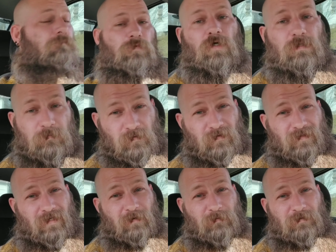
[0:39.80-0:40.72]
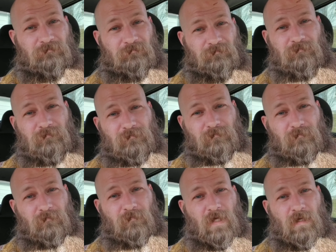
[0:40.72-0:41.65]
Christmas is coming.
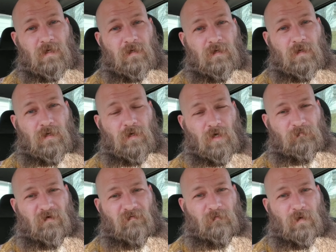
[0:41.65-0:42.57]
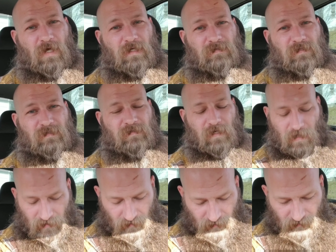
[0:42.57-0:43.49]
Hope everybody's
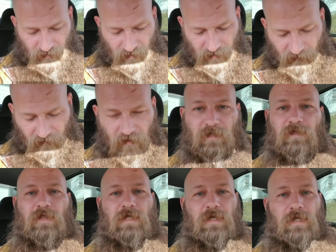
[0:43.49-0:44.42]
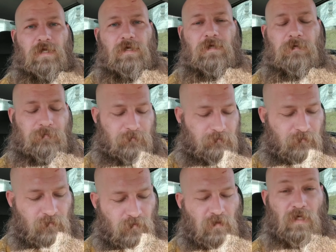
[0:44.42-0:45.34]
excited and got everything that they need.
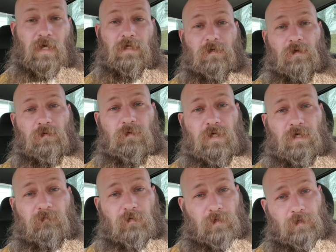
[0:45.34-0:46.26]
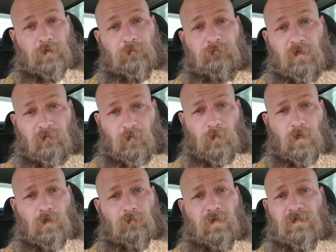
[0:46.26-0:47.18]
I don't. I never do. Never
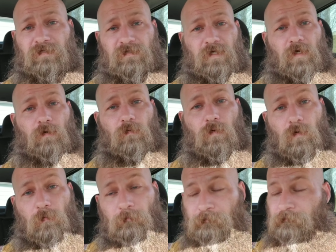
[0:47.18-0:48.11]
will. That's just how I roll.